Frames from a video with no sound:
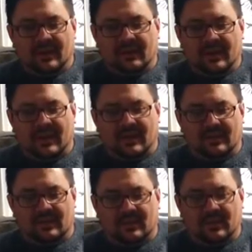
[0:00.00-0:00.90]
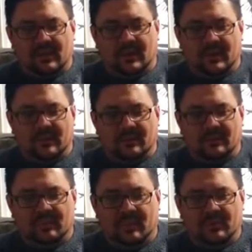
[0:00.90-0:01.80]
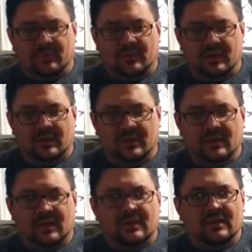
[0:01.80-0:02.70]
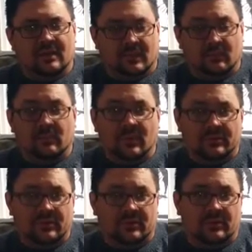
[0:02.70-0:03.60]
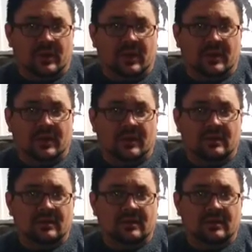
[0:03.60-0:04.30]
really got into poetry, like mostly just reading it.